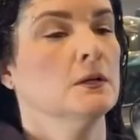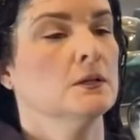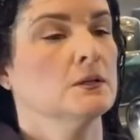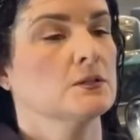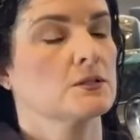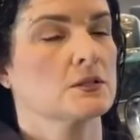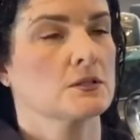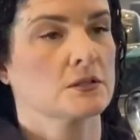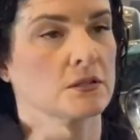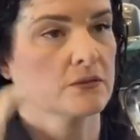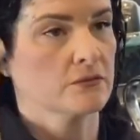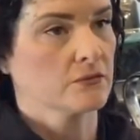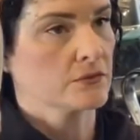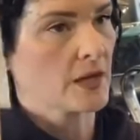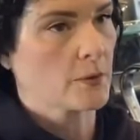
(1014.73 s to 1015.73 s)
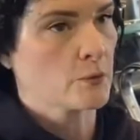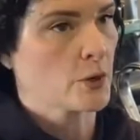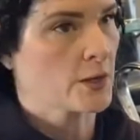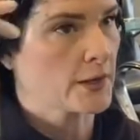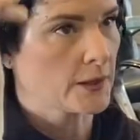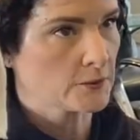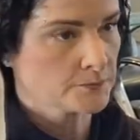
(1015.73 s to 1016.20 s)
Just leave that
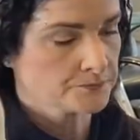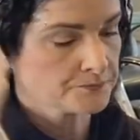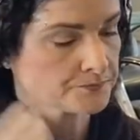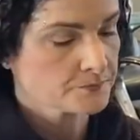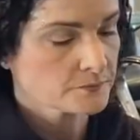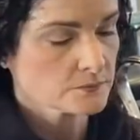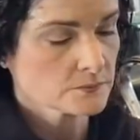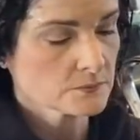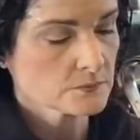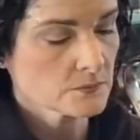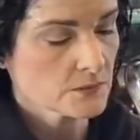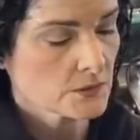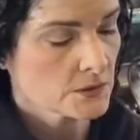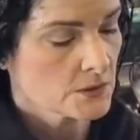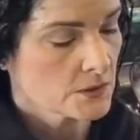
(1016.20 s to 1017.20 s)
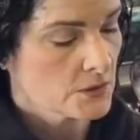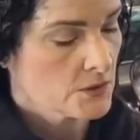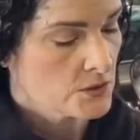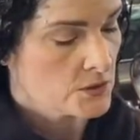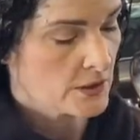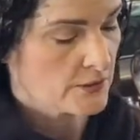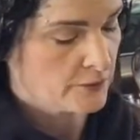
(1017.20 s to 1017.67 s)
part out.
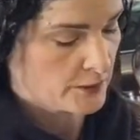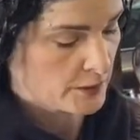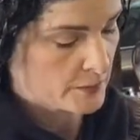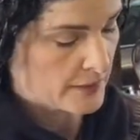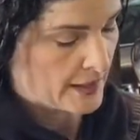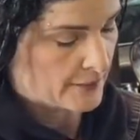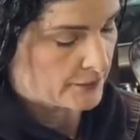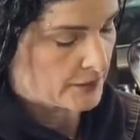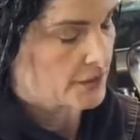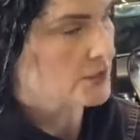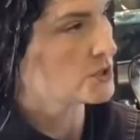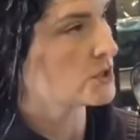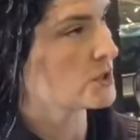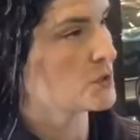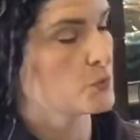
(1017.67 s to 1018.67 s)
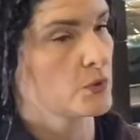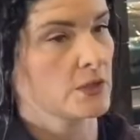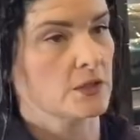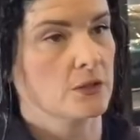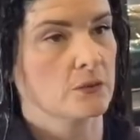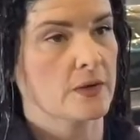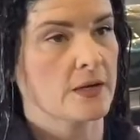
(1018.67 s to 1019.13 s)
So I feel like my application is pretty
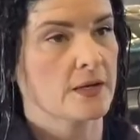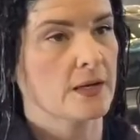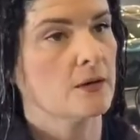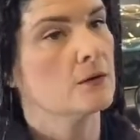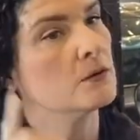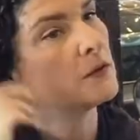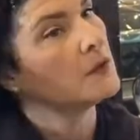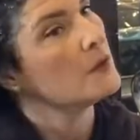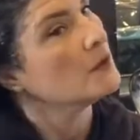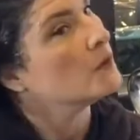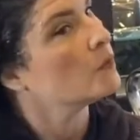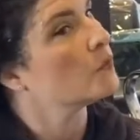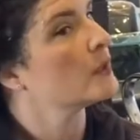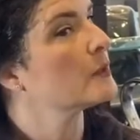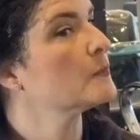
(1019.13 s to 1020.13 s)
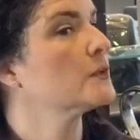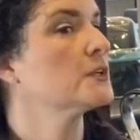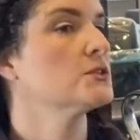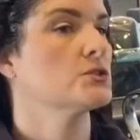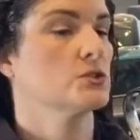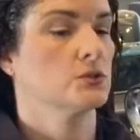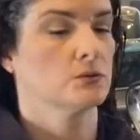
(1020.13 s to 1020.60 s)
good right now. What I'm
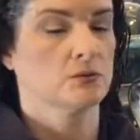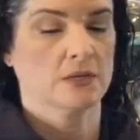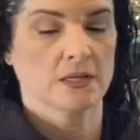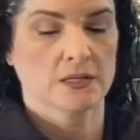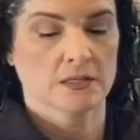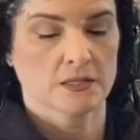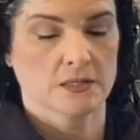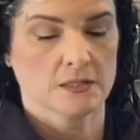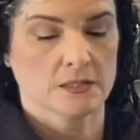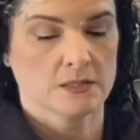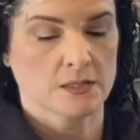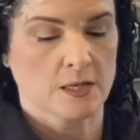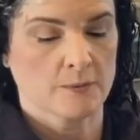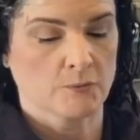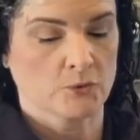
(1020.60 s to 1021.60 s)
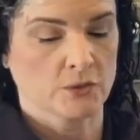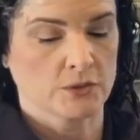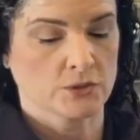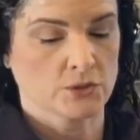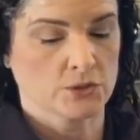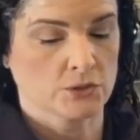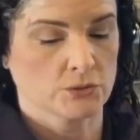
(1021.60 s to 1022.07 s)
gonna do is I'm
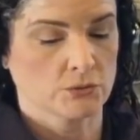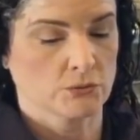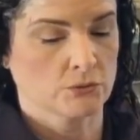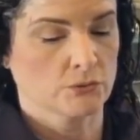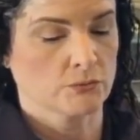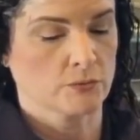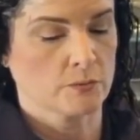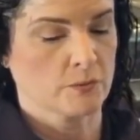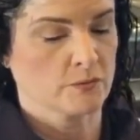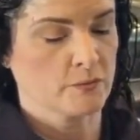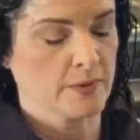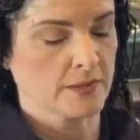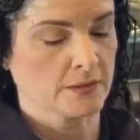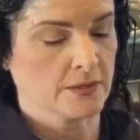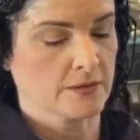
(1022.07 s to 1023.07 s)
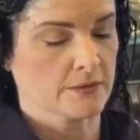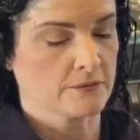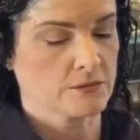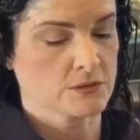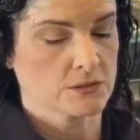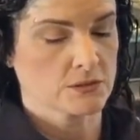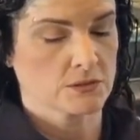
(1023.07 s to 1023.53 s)
going to remove my
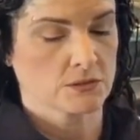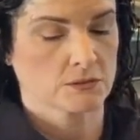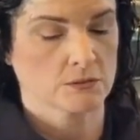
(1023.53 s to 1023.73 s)
gloves